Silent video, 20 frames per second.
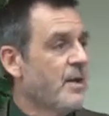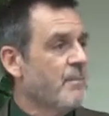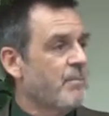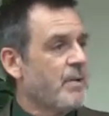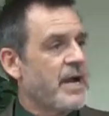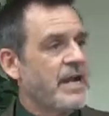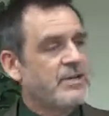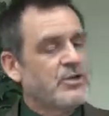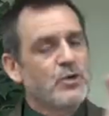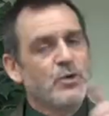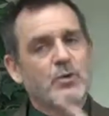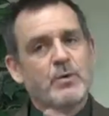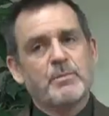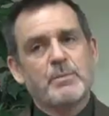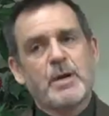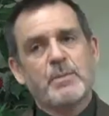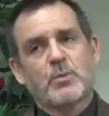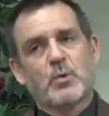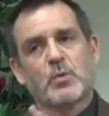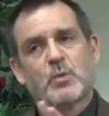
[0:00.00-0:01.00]
But I do
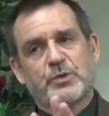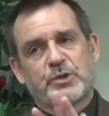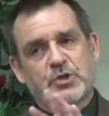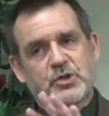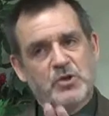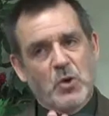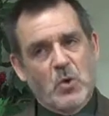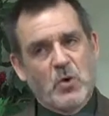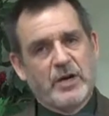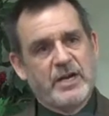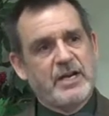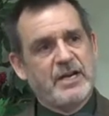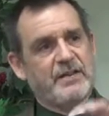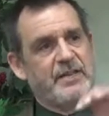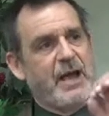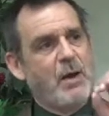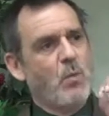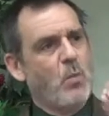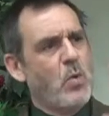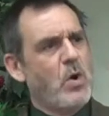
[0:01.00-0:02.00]
remember the story
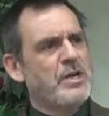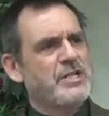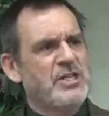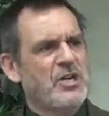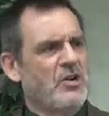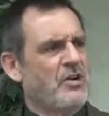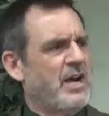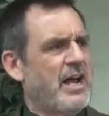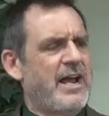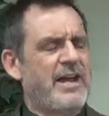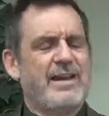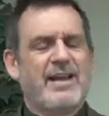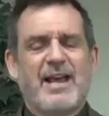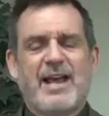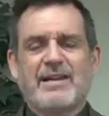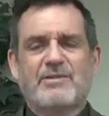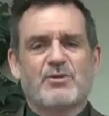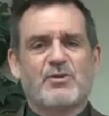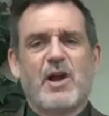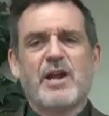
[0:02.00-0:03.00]
that one year, I,
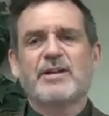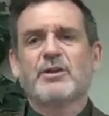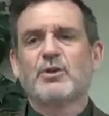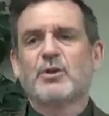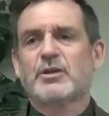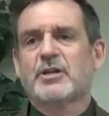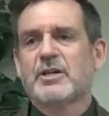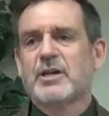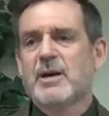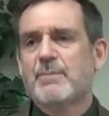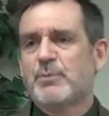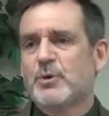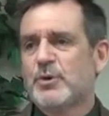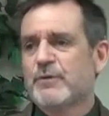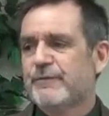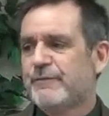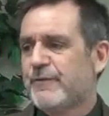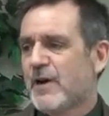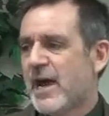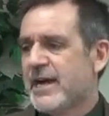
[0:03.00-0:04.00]
I tried to look it up,
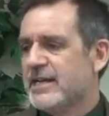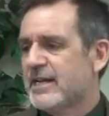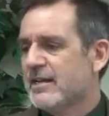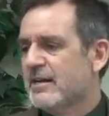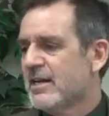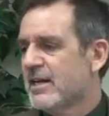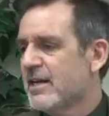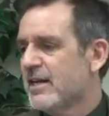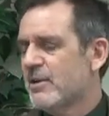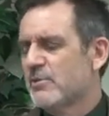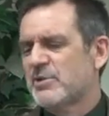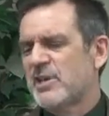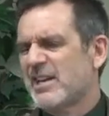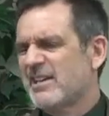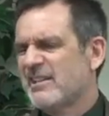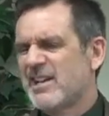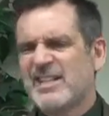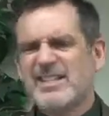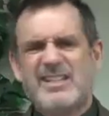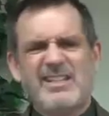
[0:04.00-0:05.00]
couldn't find it. It was
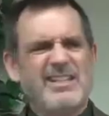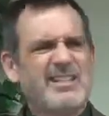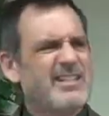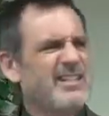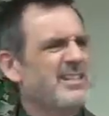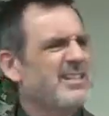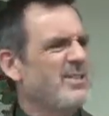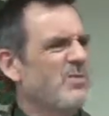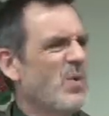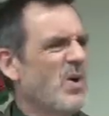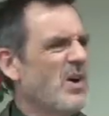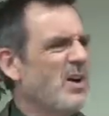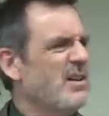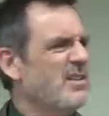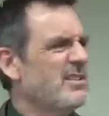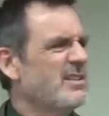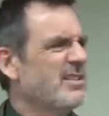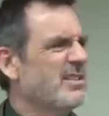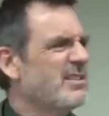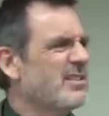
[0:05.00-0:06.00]
like
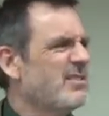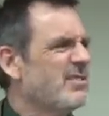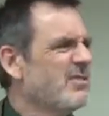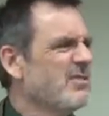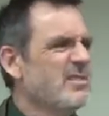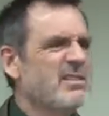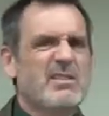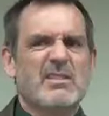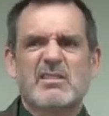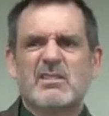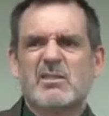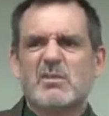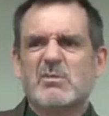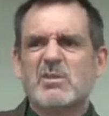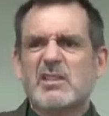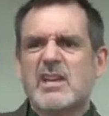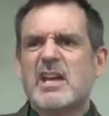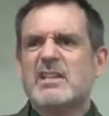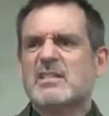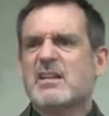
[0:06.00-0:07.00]
1961, 62,
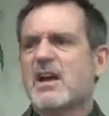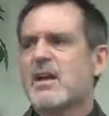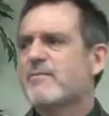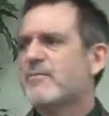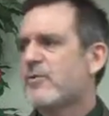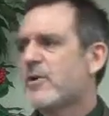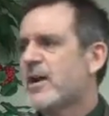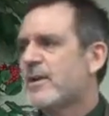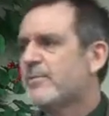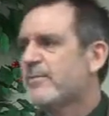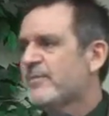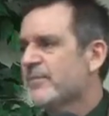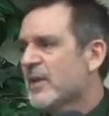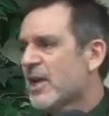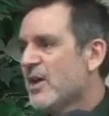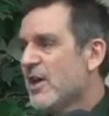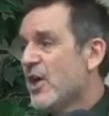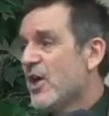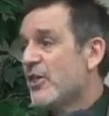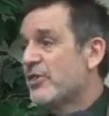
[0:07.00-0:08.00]
63, that time frame.
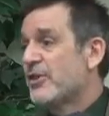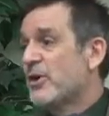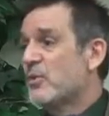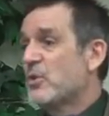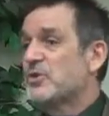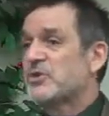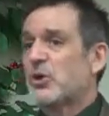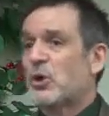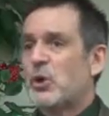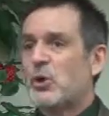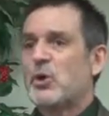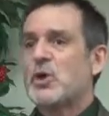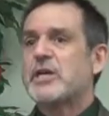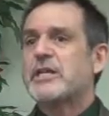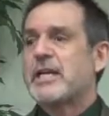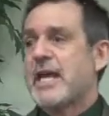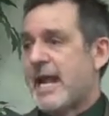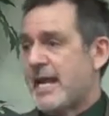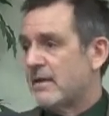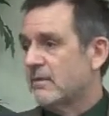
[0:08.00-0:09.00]
There was a
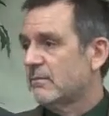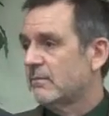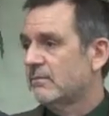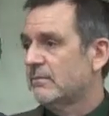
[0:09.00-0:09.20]
hurricane